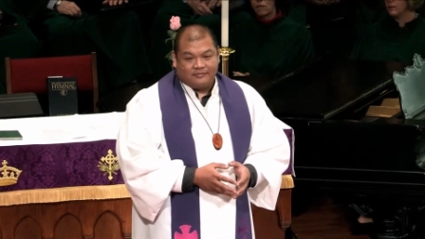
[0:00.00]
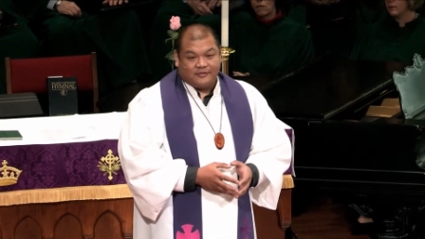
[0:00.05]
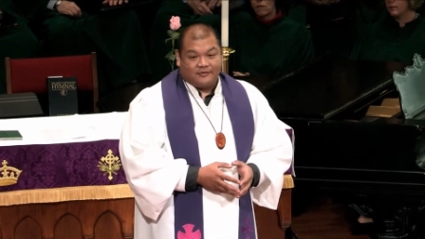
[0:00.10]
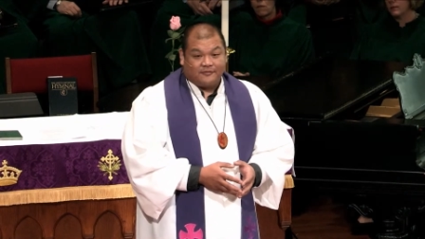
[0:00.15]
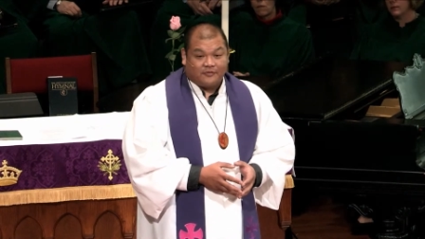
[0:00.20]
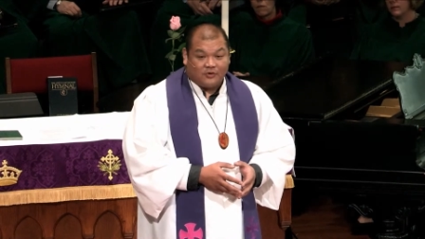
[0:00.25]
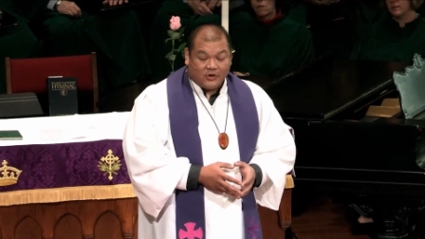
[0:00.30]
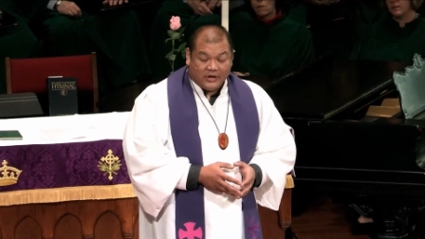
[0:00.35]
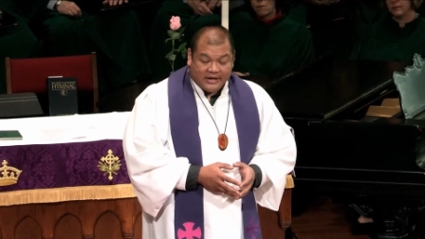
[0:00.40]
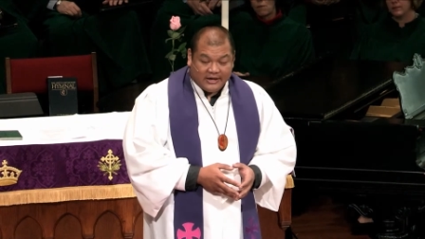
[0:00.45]
The
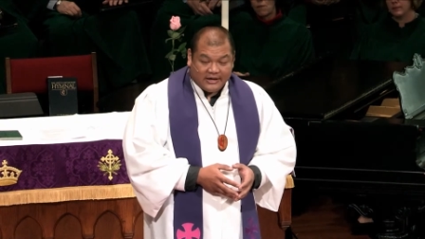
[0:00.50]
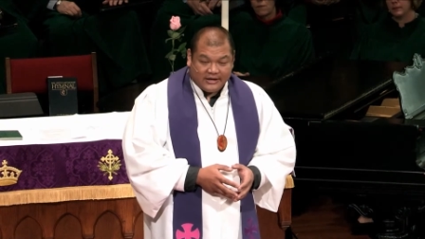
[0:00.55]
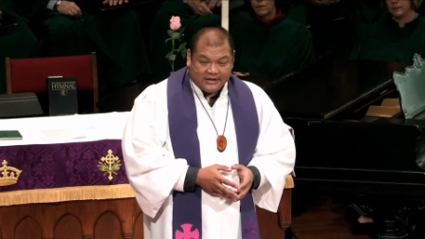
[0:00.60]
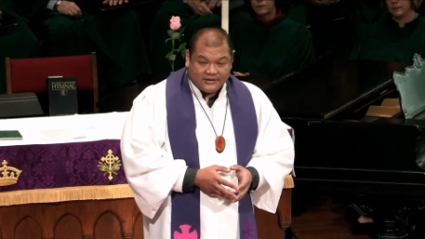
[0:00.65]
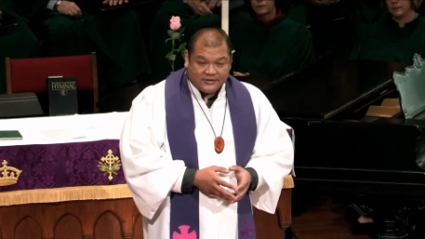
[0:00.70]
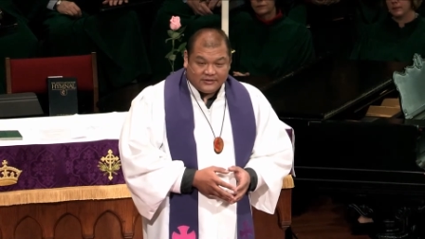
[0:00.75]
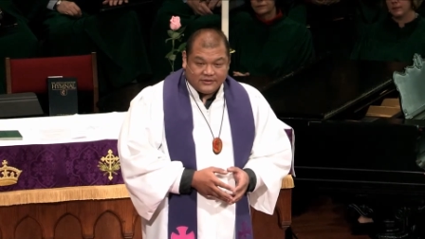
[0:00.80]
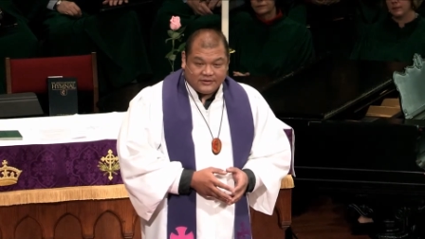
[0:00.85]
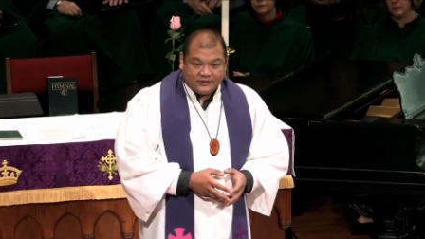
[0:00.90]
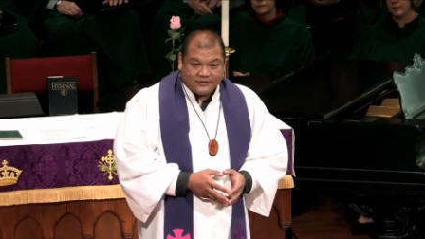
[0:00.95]

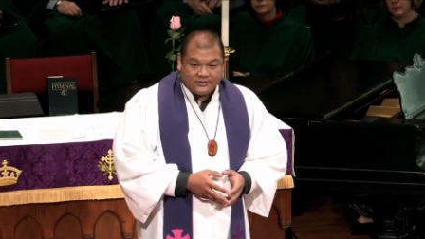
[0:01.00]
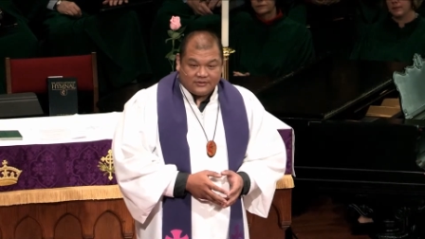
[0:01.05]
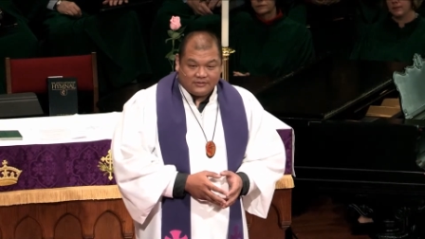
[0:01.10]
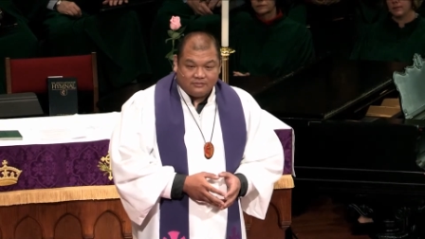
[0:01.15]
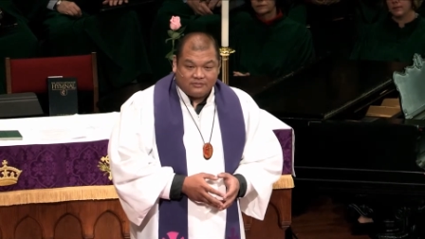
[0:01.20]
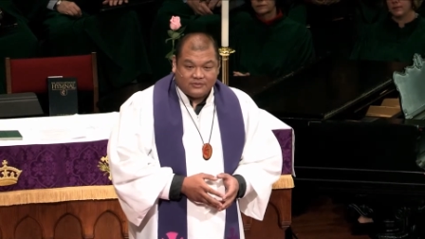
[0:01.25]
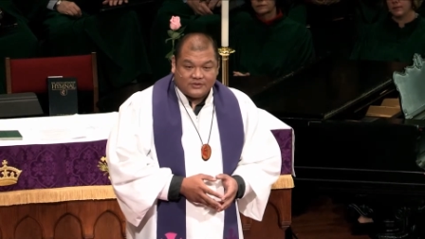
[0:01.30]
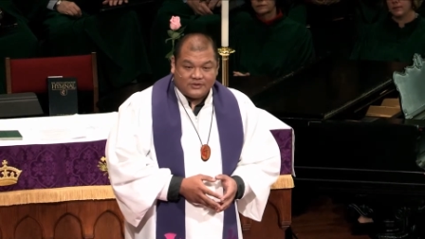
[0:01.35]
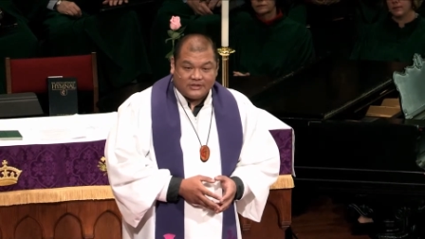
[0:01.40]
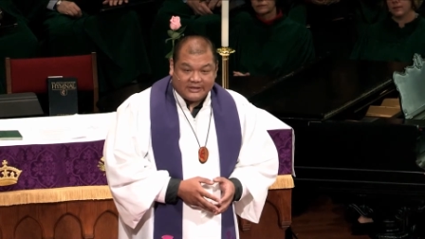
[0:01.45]

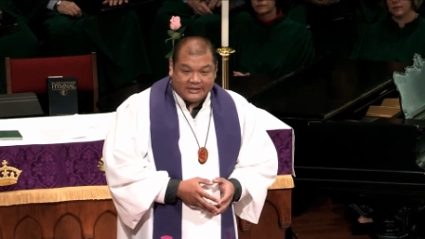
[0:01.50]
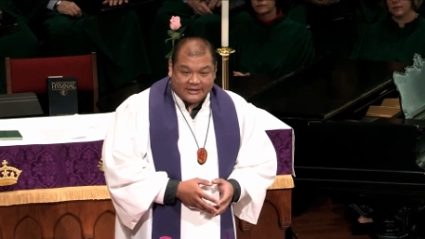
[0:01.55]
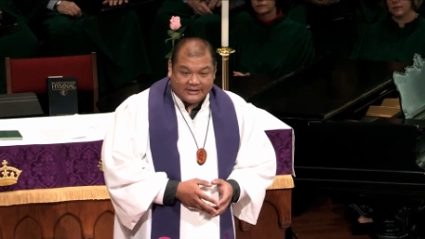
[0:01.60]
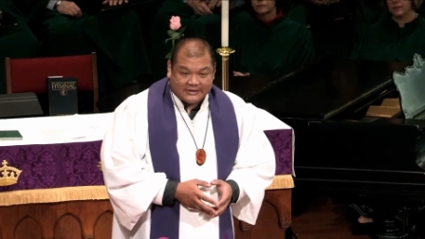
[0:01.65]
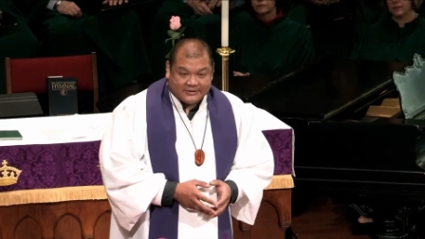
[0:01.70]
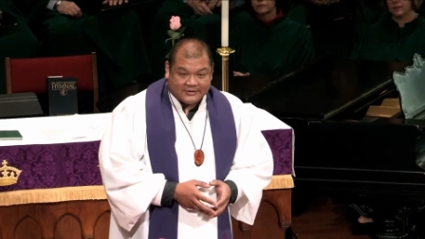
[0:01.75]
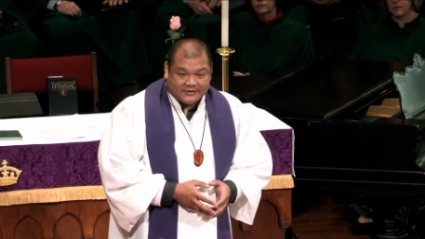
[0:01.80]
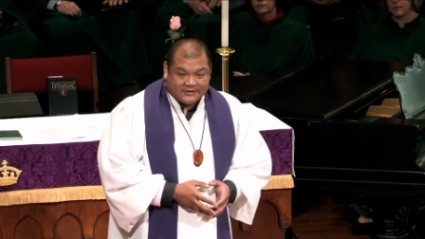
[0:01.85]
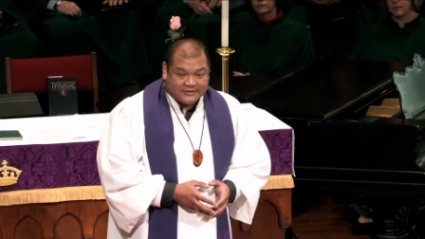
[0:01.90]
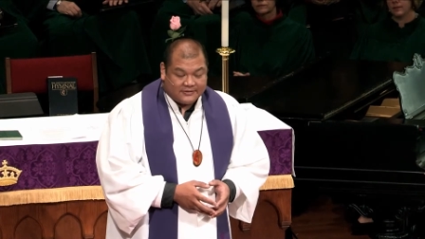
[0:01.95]
phrase was
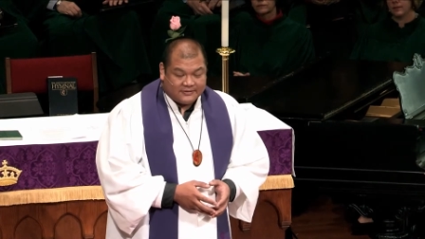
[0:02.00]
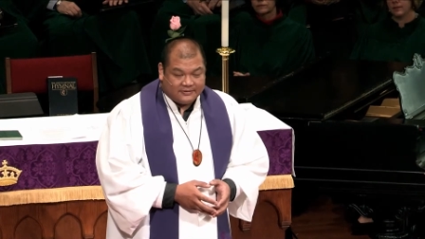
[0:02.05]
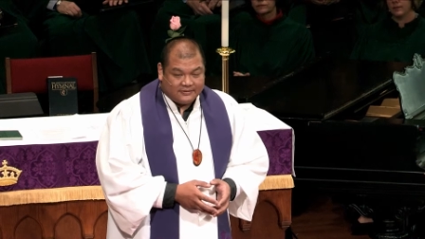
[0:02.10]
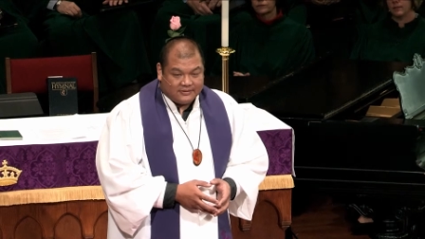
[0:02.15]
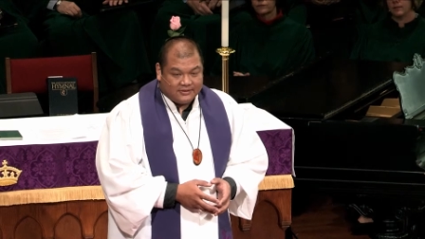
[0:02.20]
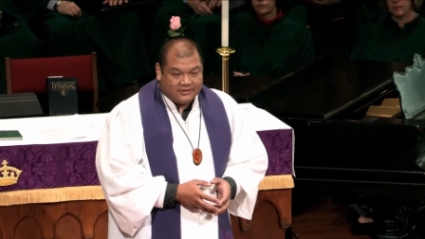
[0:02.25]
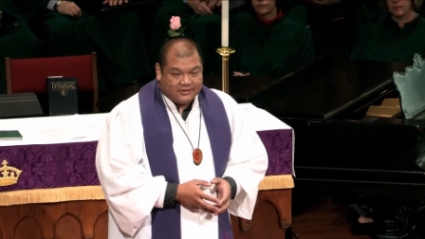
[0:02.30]
this